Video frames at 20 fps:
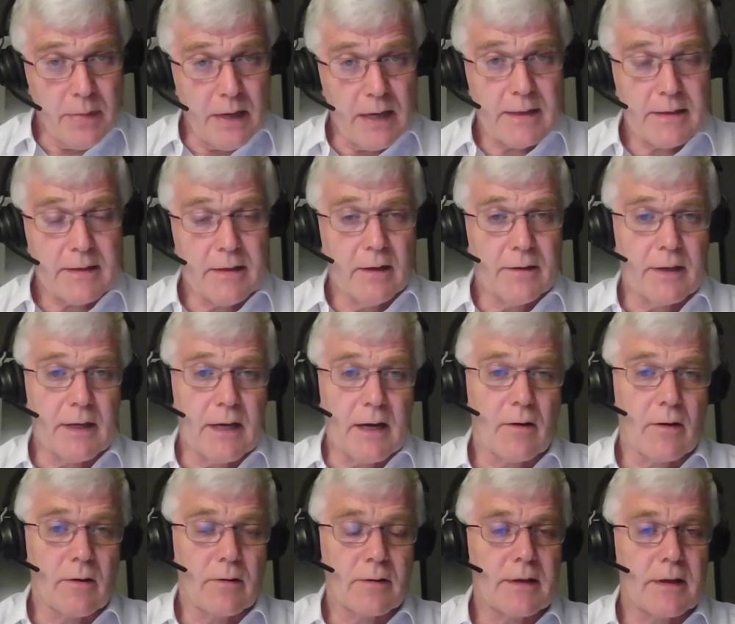based on the
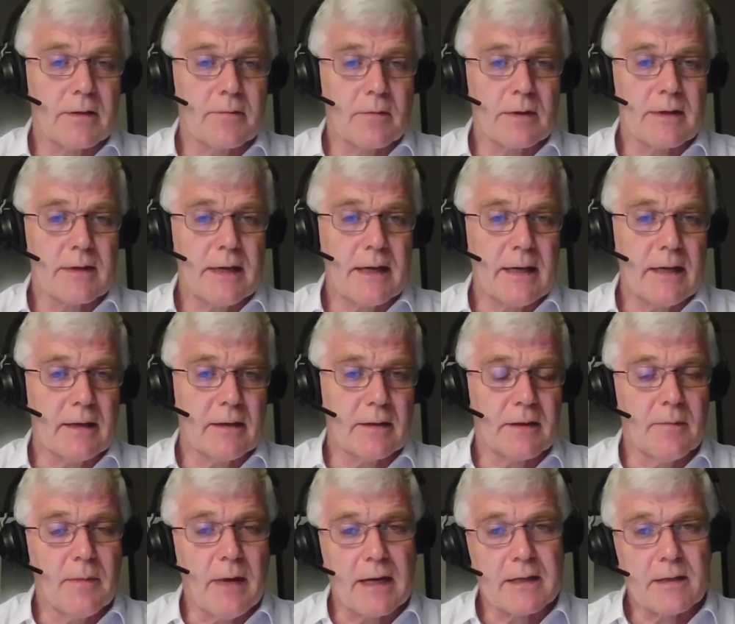errors that we're seeing
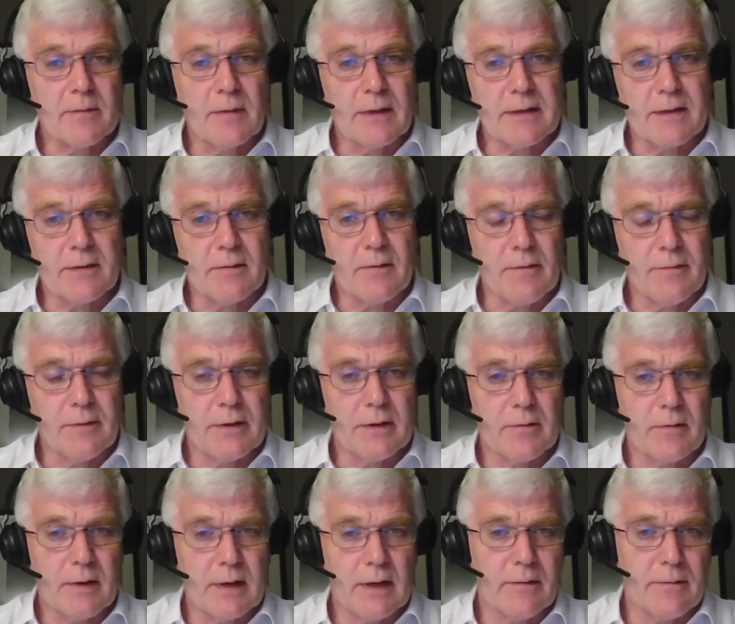to maximize the
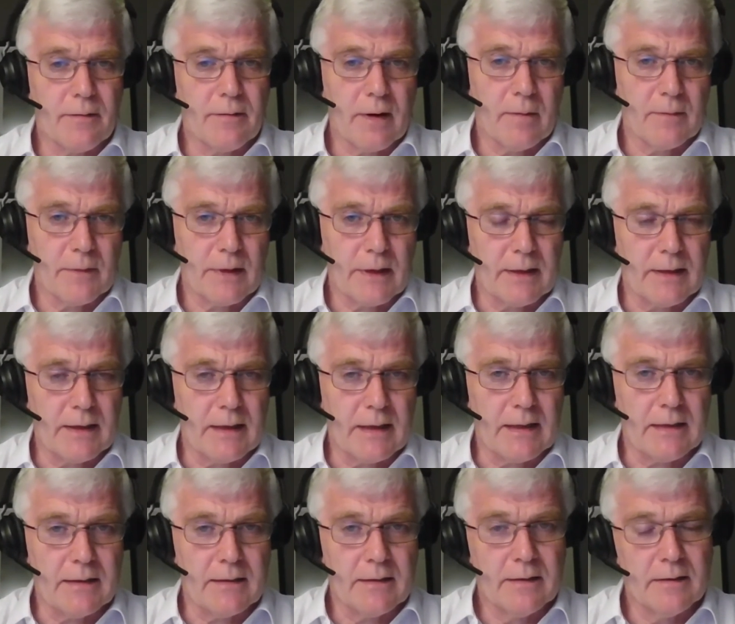revenue really from
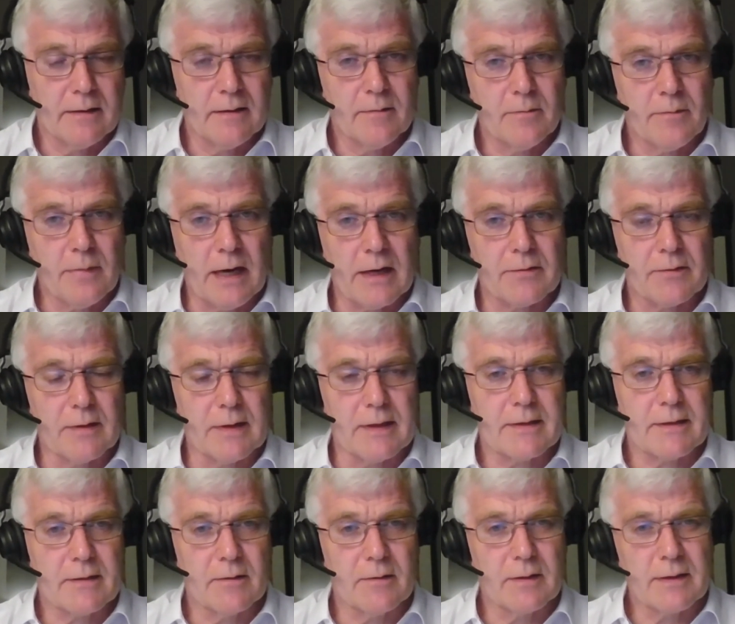the
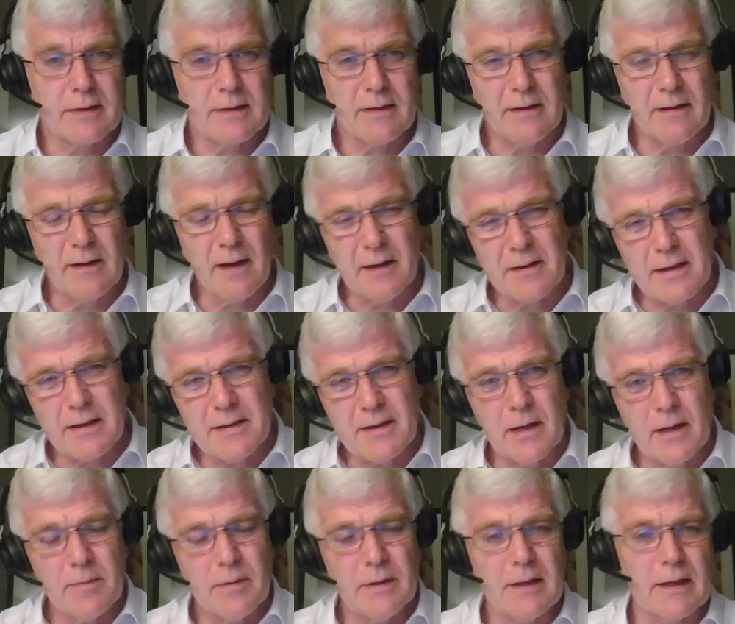batteries. So it's not the
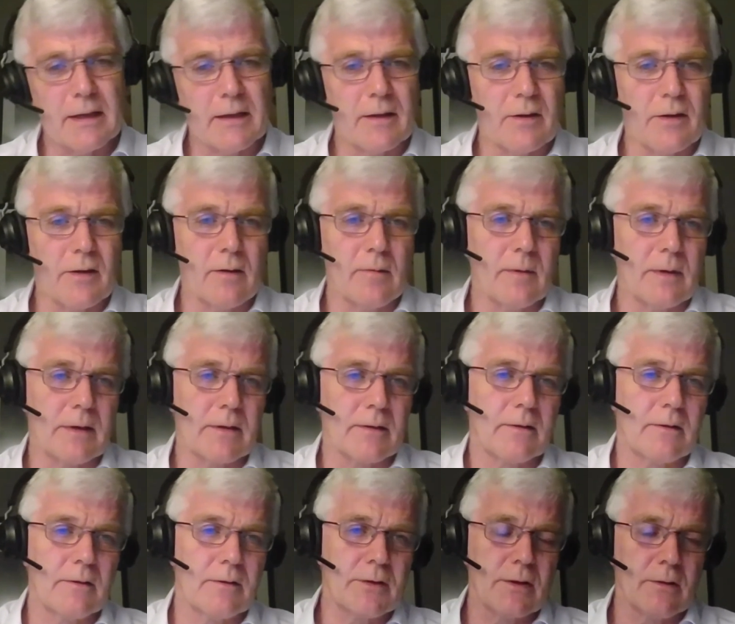type of thing a human
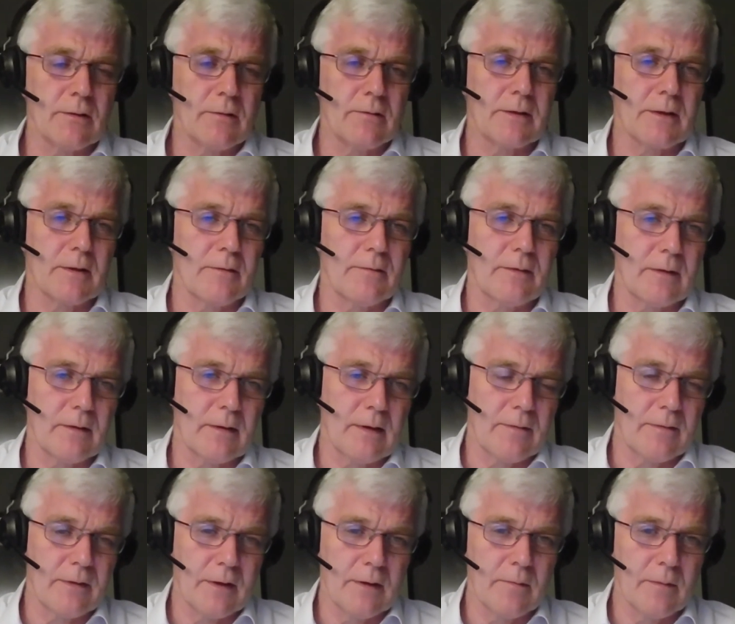could do. So if a